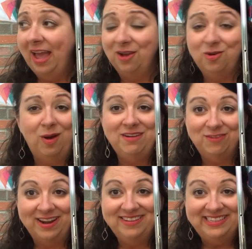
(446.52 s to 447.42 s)
And quite
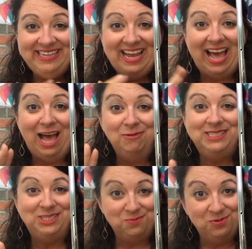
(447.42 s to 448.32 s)
frankly, I was
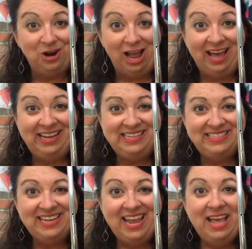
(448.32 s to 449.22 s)

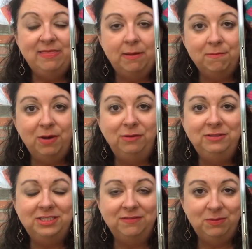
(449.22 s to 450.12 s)
surprised that
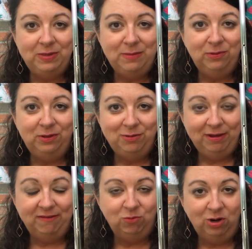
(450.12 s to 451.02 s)
most of the people who
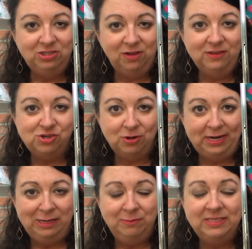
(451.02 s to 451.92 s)
have worked on the
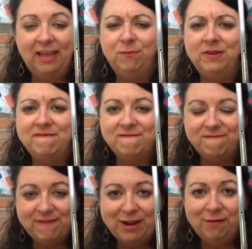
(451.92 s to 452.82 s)
trams have been
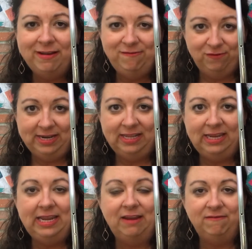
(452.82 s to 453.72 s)
very
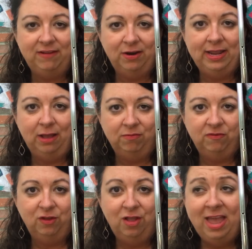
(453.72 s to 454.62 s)
friendly and very
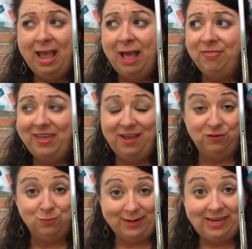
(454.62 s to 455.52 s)
helpful. They
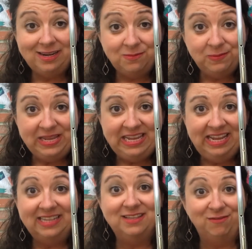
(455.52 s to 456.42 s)
have greeted me
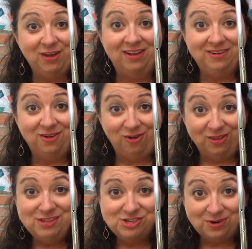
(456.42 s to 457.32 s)
as I've gotten
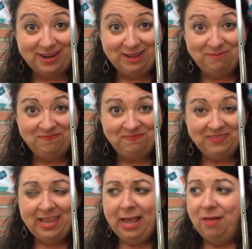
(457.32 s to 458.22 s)
on the tram.
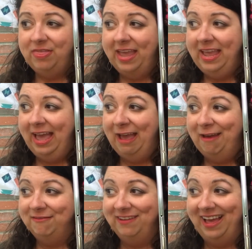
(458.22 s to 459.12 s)
They
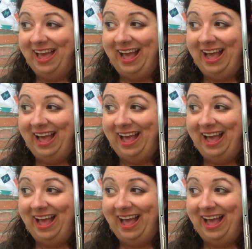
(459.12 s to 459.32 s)
have